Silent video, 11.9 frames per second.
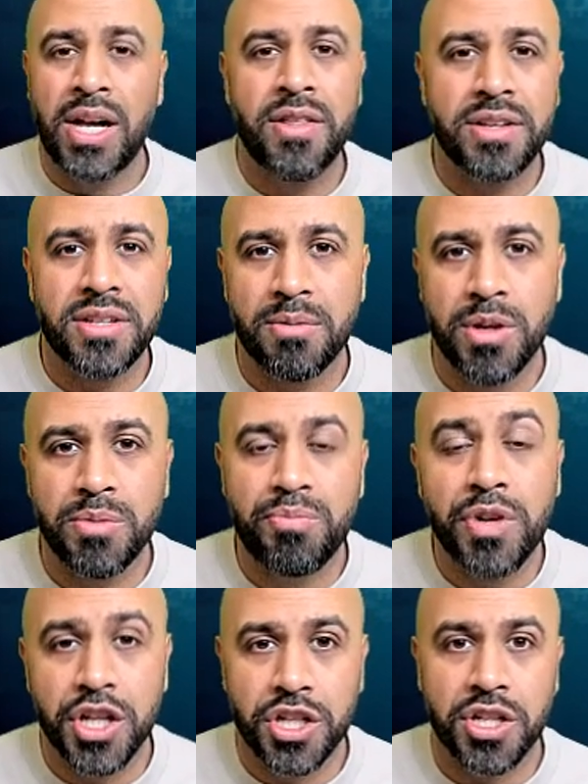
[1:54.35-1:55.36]
this is the most
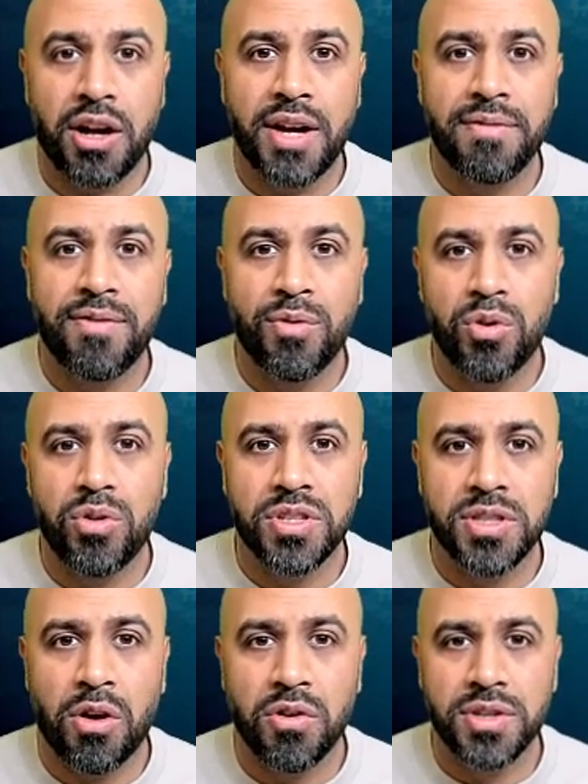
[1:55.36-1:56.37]
bullish time for
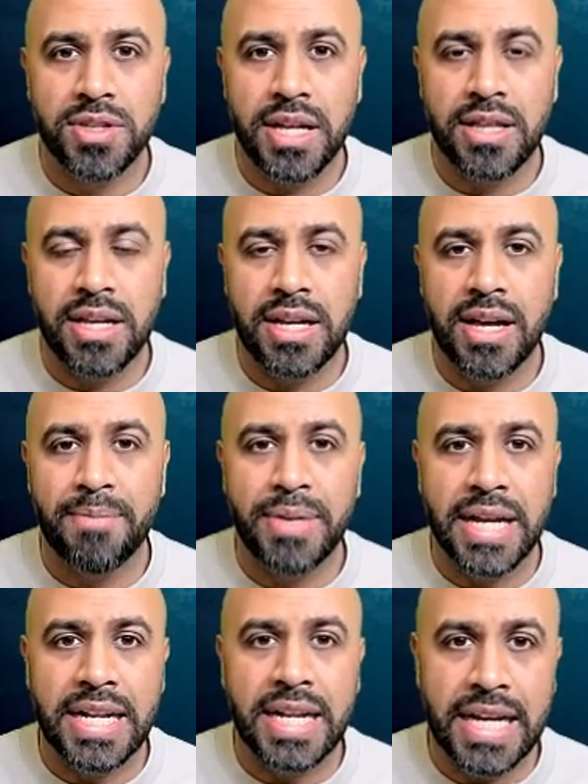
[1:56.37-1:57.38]
stocks at the
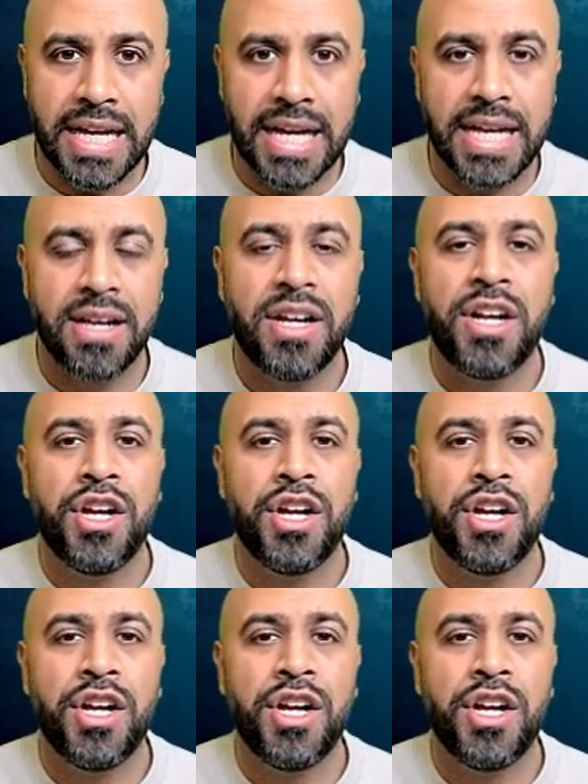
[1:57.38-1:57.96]
beginning of the year.